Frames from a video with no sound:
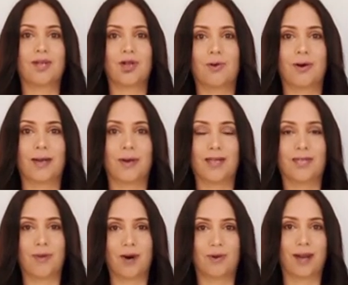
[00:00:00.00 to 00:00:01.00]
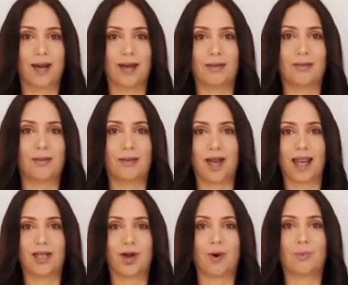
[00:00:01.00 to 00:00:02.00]
During this period
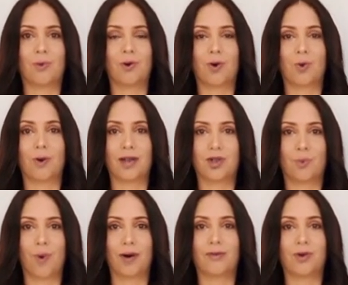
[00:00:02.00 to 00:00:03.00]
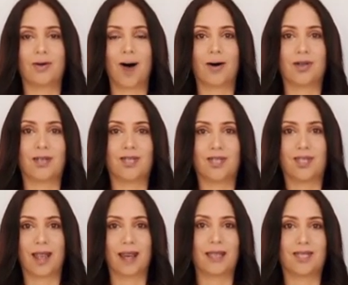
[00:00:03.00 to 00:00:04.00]
Edo grew into one of the largest
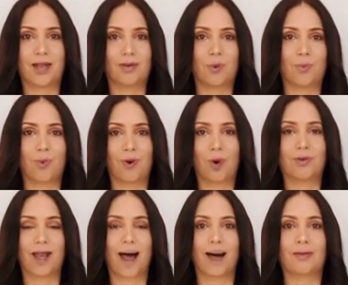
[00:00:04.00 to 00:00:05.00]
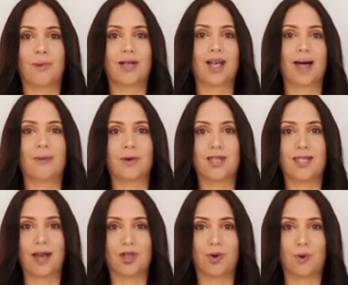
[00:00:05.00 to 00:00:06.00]
cities in the world, and became a
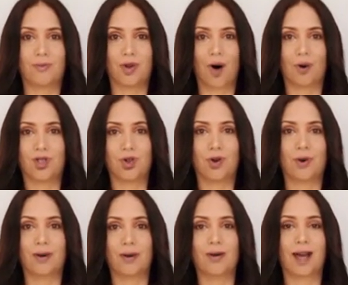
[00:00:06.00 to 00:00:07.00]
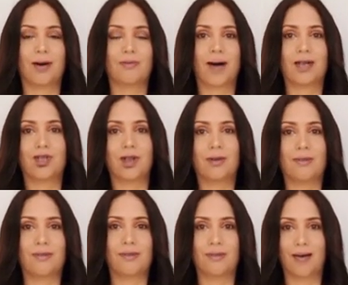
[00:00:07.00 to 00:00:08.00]
centre of culture, innovation,
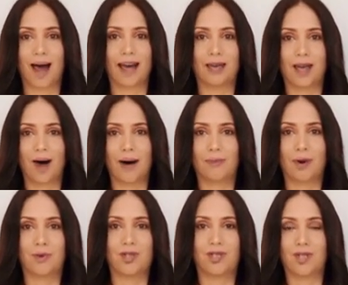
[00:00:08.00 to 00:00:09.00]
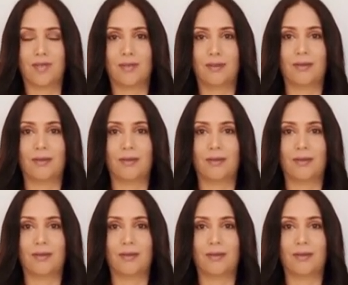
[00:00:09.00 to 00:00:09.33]
and commerce.